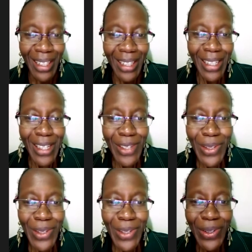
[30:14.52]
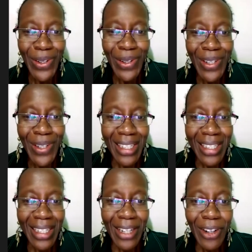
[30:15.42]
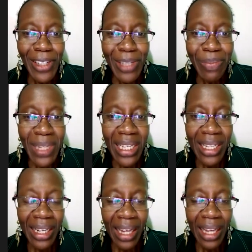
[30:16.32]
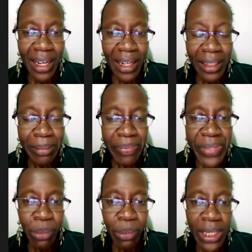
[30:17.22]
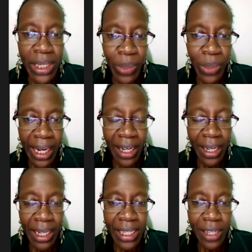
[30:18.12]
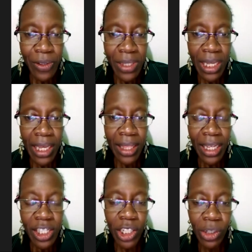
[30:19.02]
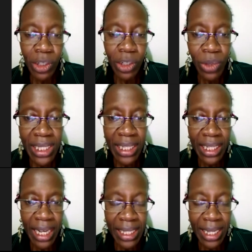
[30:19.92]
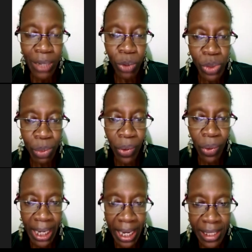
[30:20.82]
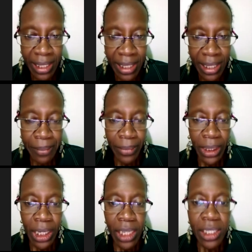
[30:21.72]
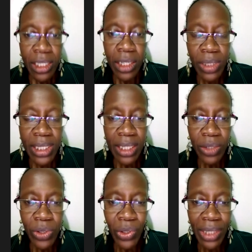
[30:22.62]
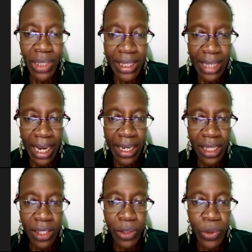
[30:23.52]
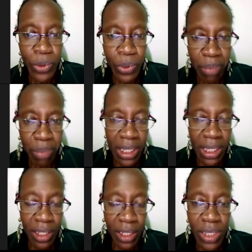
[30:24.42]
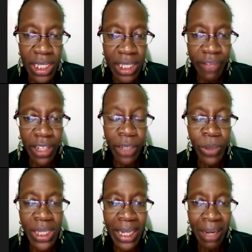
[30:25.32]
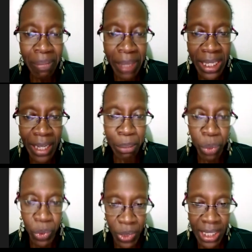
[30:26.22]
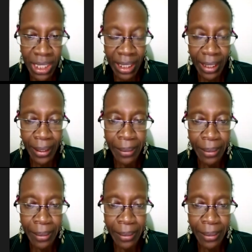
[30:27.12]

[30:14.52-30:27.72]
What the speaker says: So she called me like some weeks later to say that she noticed that her son was more alert. She noticed that he was not as tired as he used to be. She noticed even he was in a better mood. Yeah.